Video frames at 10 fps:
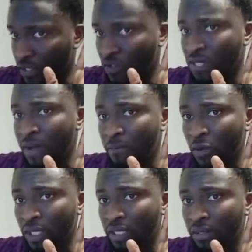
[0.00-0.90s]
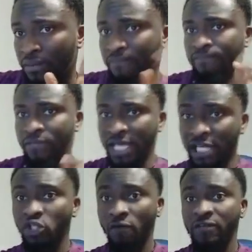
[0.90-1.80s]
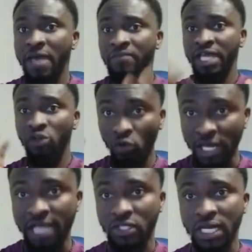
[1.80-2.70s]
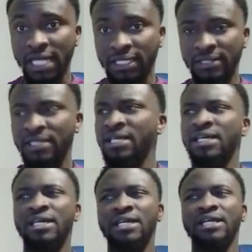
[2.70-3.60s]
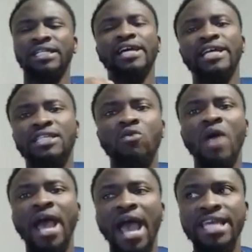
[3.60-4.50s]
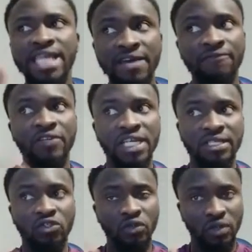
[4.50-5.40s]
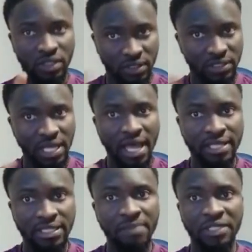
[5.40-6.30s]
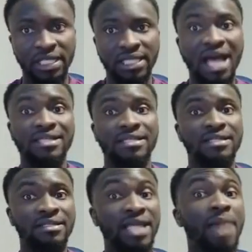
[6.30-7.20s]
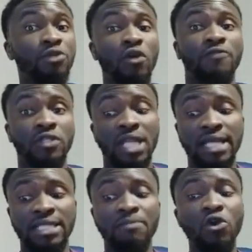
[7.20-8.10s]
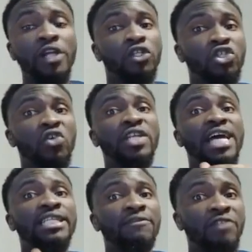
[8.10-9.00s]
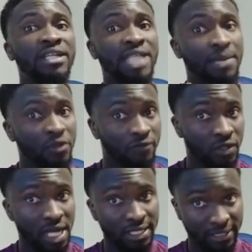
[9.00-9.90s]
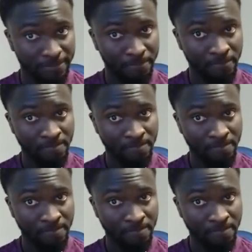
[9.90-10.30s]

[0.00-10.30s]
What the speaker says: Do you see my point? Each of them, they know their salat. The reason why I gave this subject as types of salat, I'm going to show you there are different types of salat.